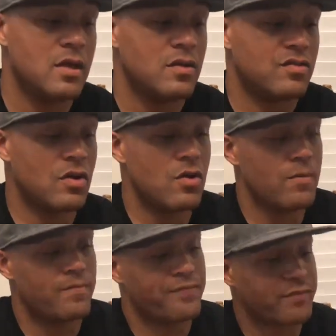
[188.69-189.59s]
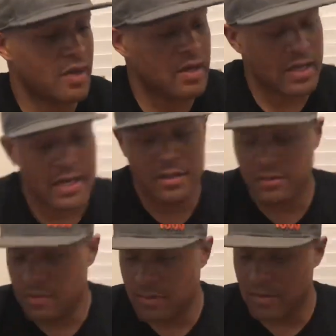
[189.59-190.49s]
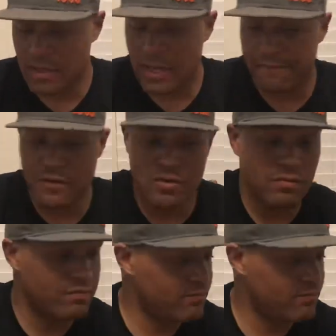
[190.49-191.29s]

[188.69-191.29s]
So again, if you